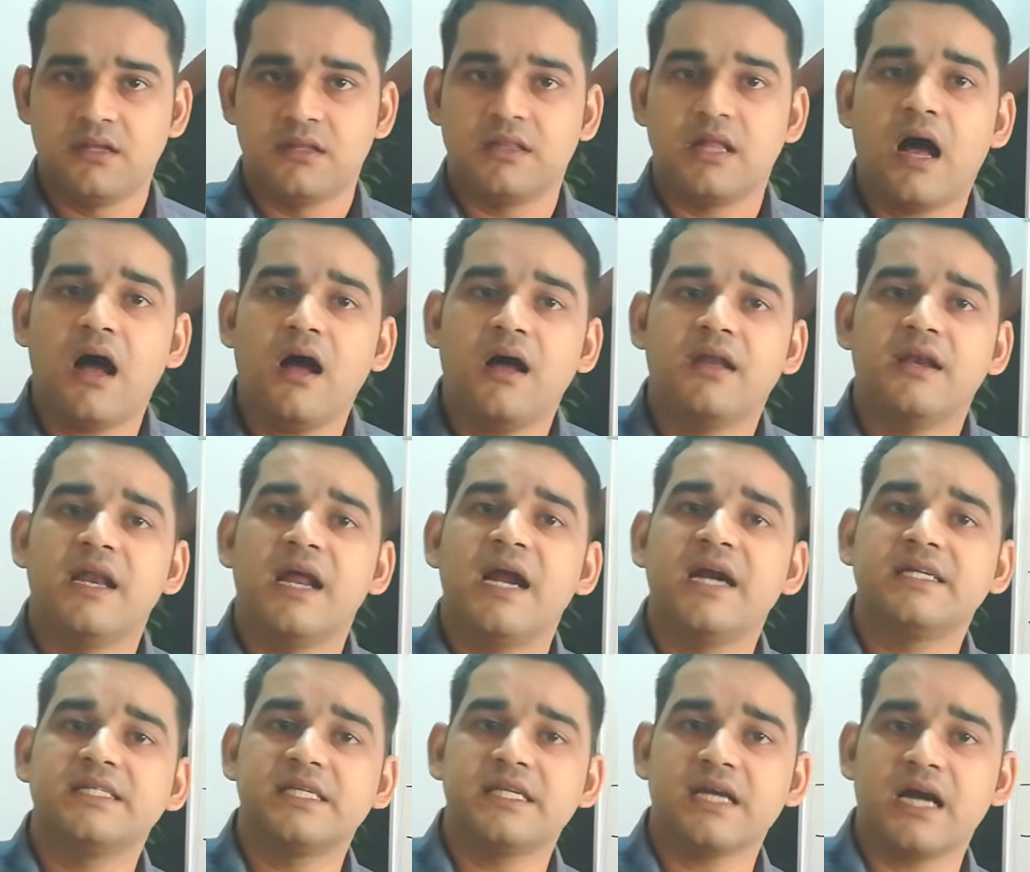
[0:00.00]
the
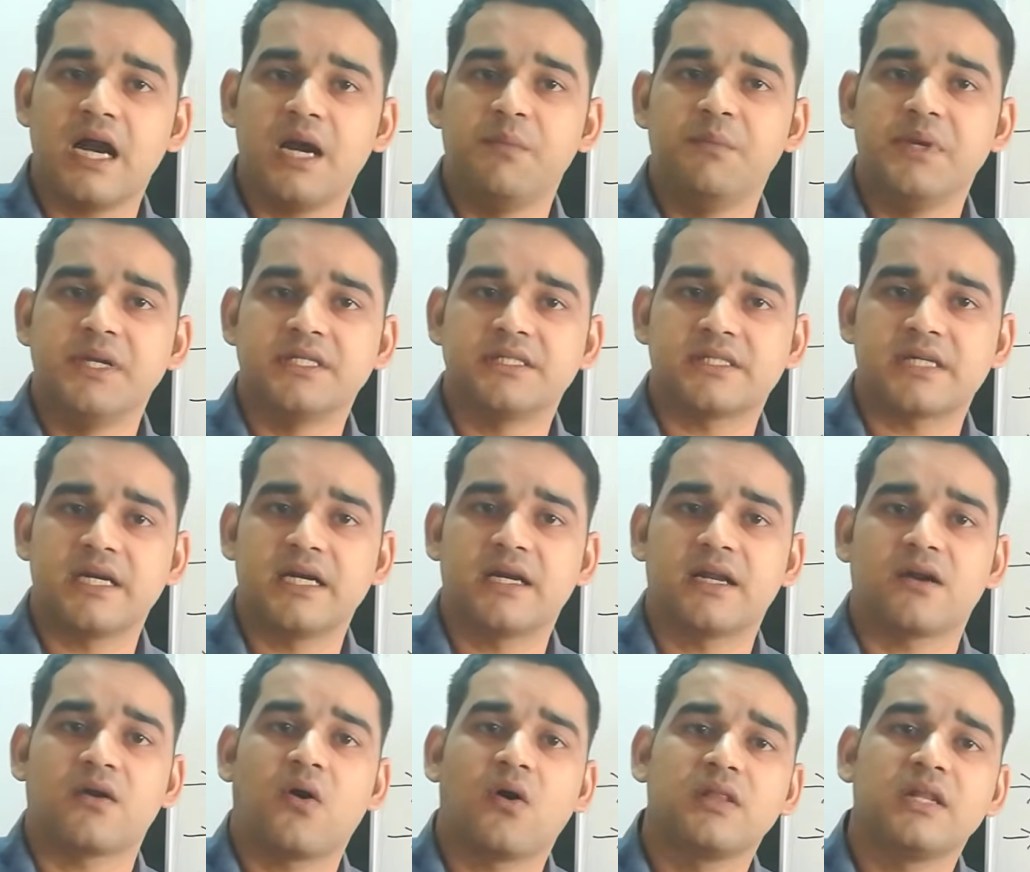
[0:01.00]
nursing
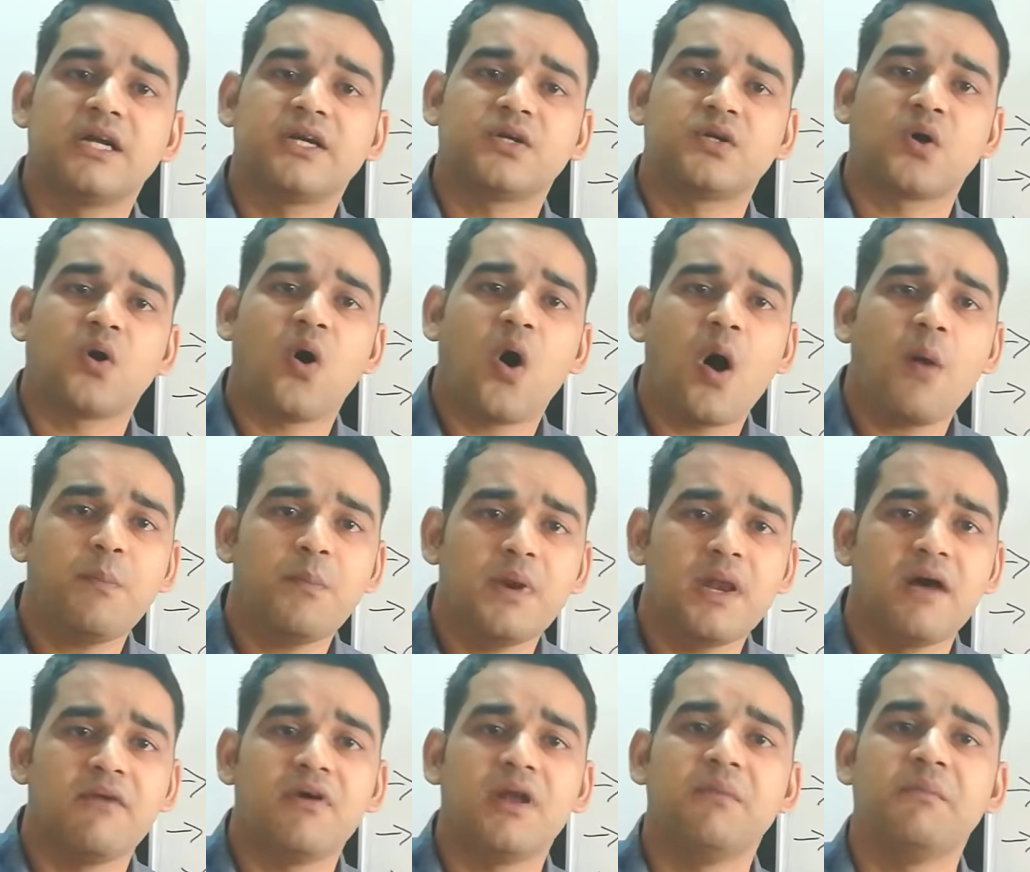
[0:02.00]
administrator or the top
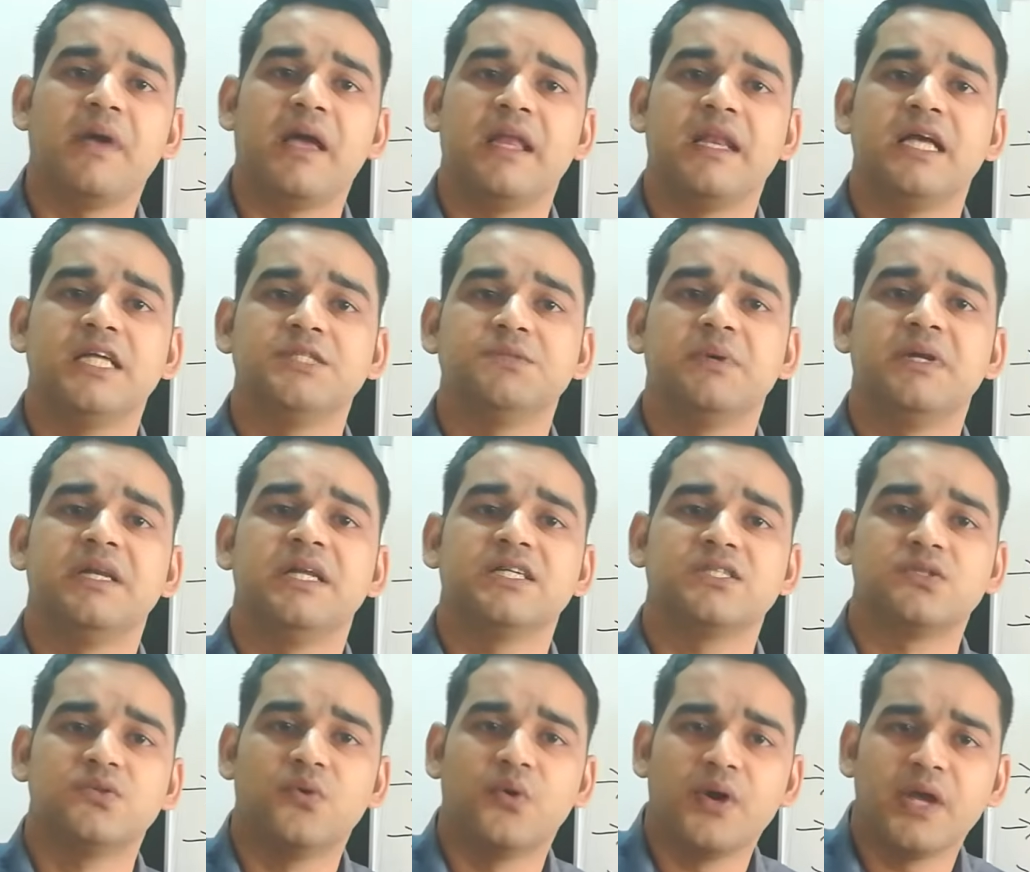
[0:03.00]
level management
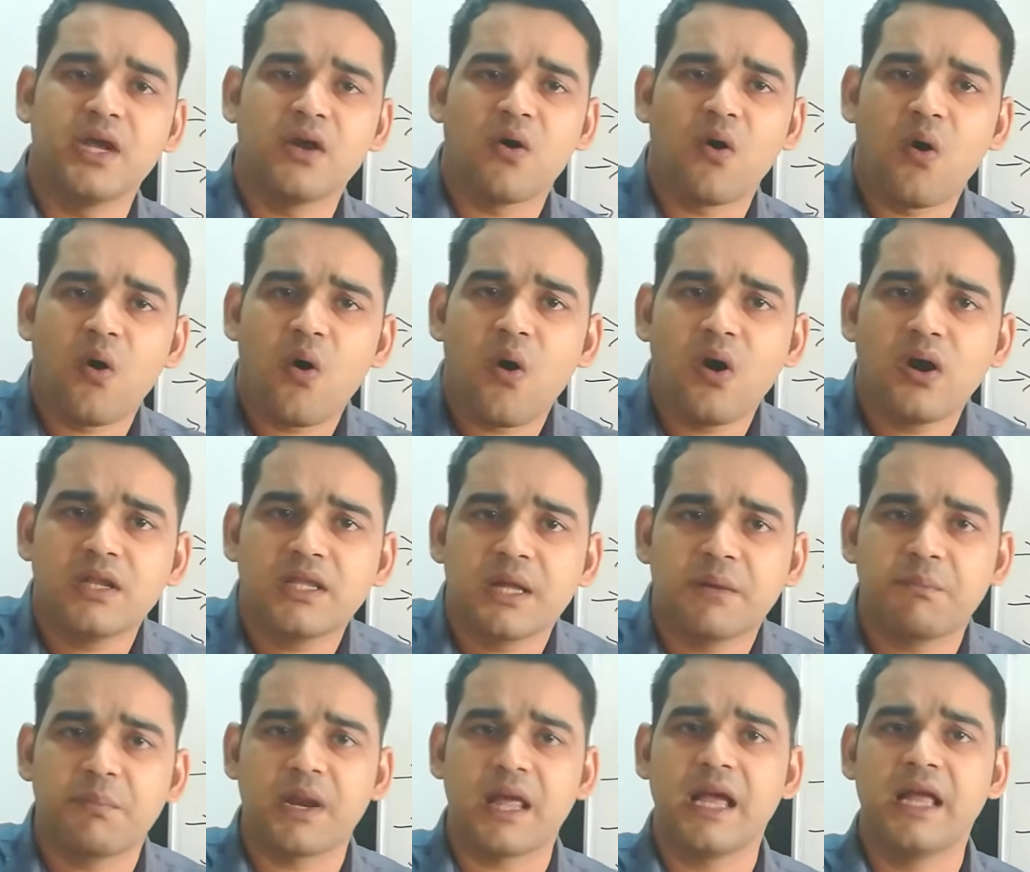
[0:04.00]
is doing all
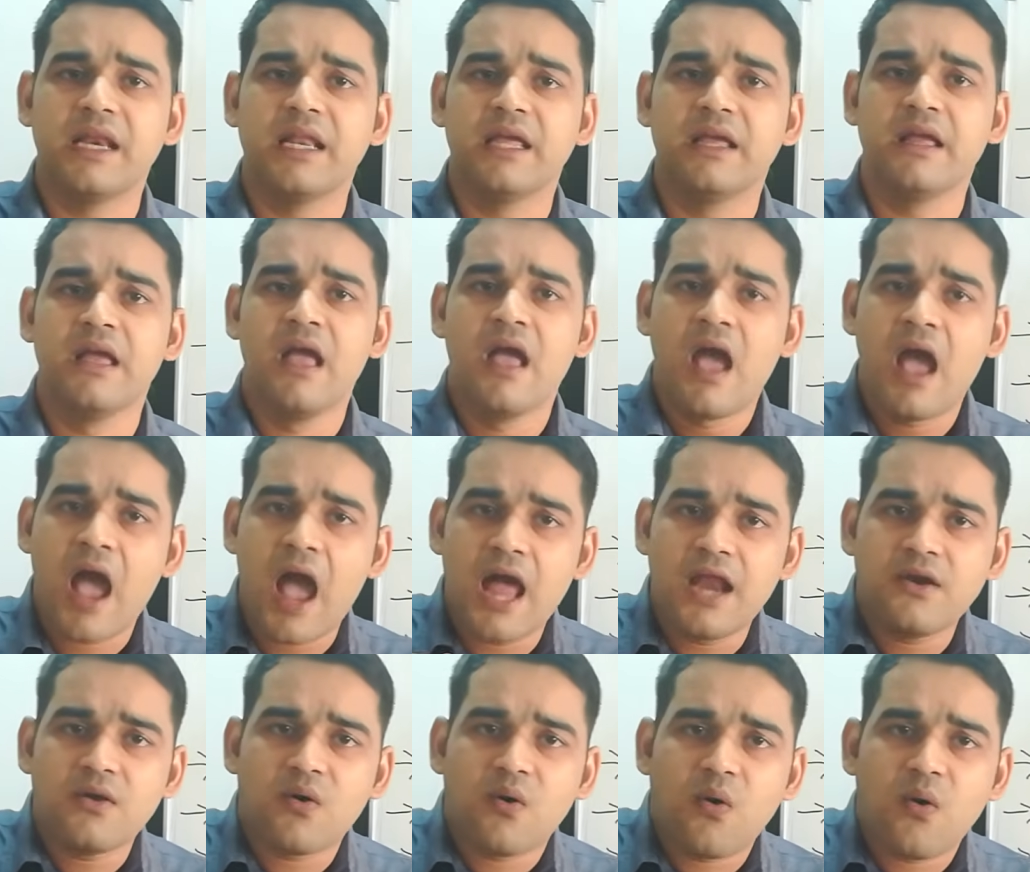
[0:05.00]
the planning
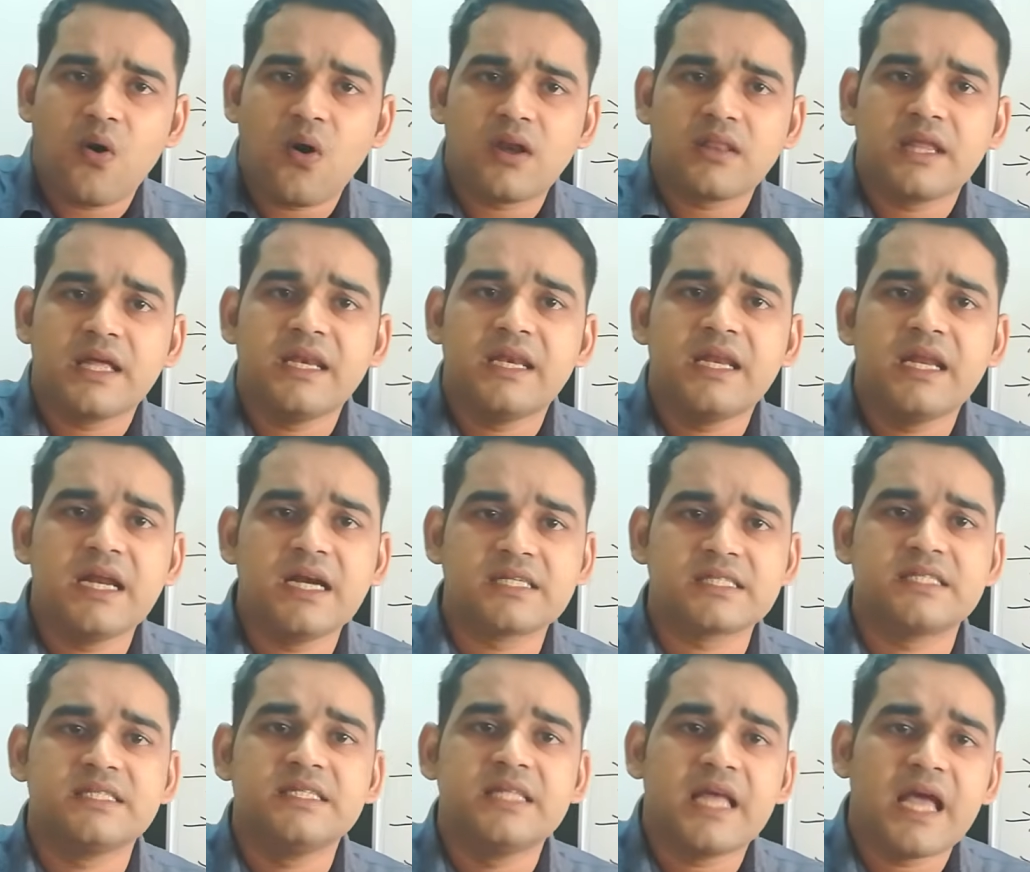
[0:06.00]
and all the
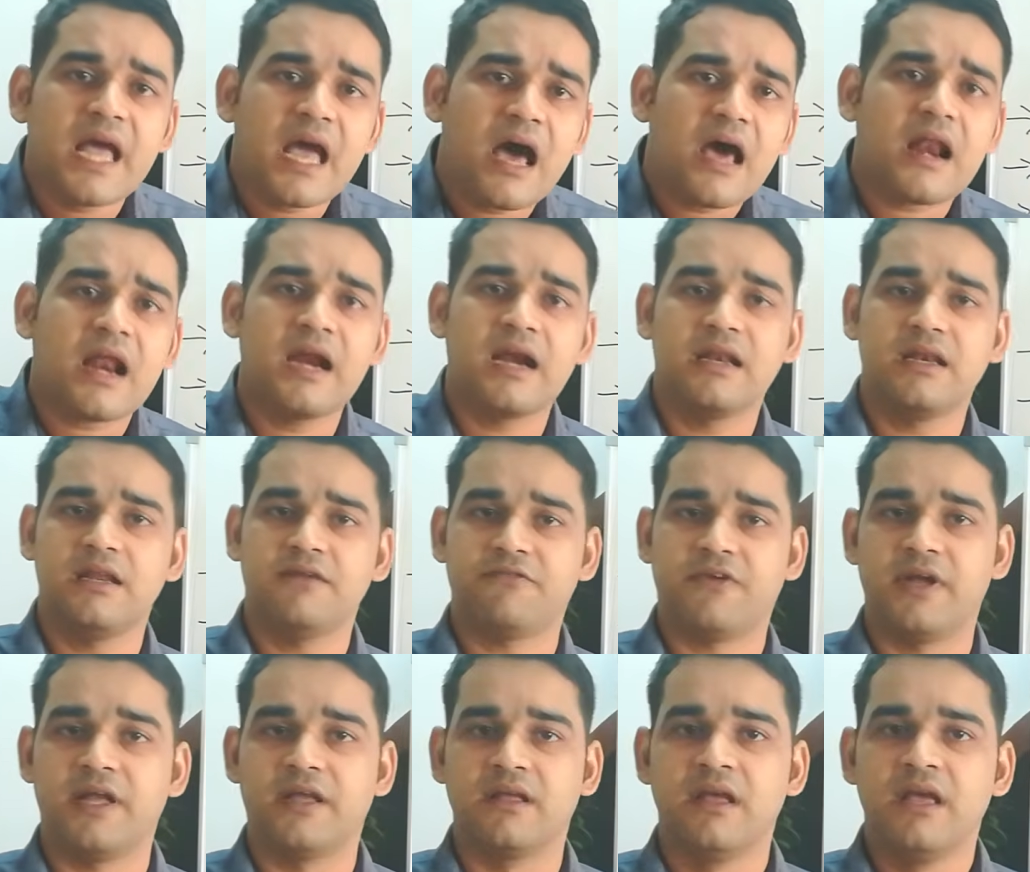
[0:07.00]
needs they are
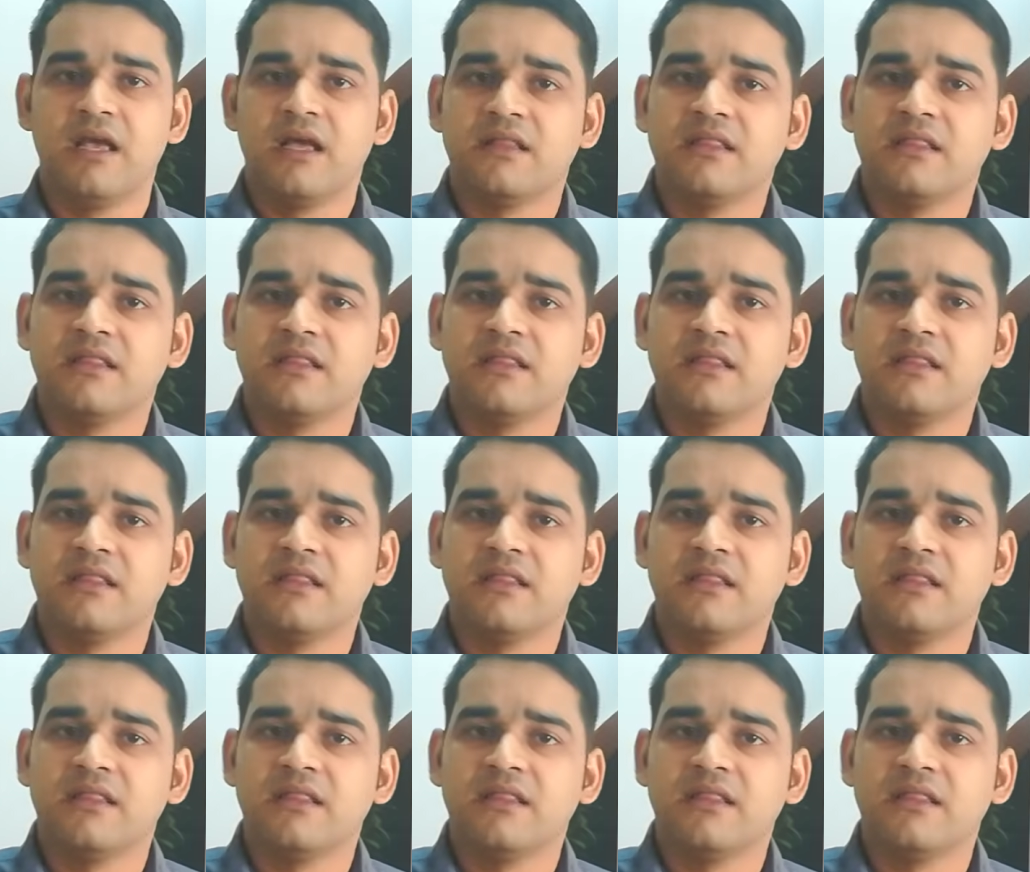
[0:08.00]
identifying.